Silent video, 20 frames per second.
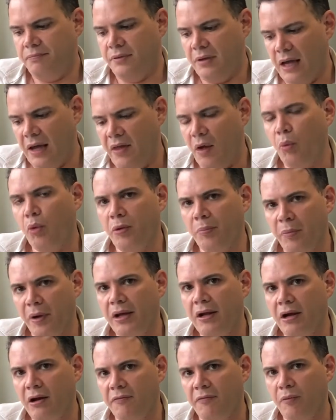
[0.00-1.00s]
they wouldn't
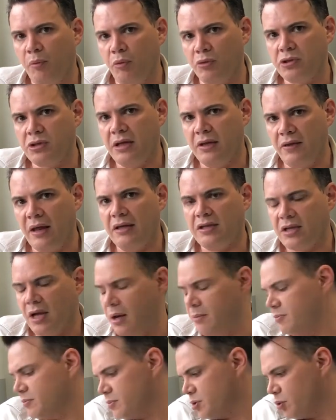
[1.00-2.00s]
be here if it wasn't in that
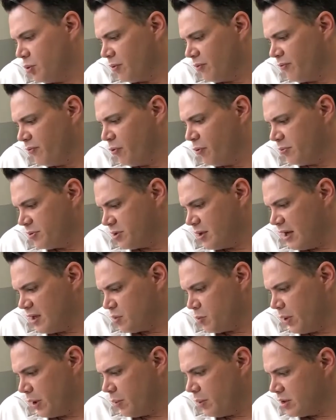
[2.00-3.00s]
same sort of form as
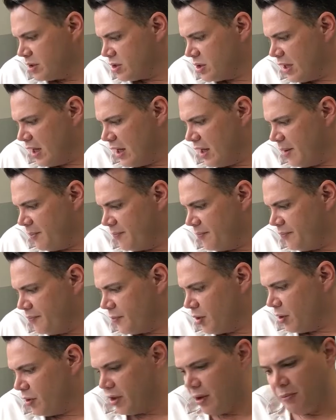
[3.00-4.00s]
last week, which
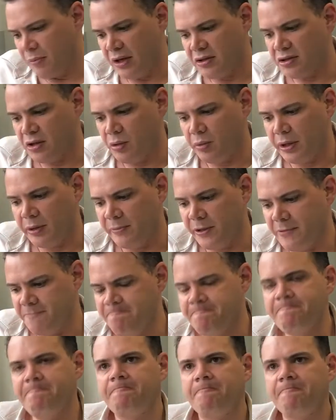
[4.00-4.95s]
I think makes it the one to beat.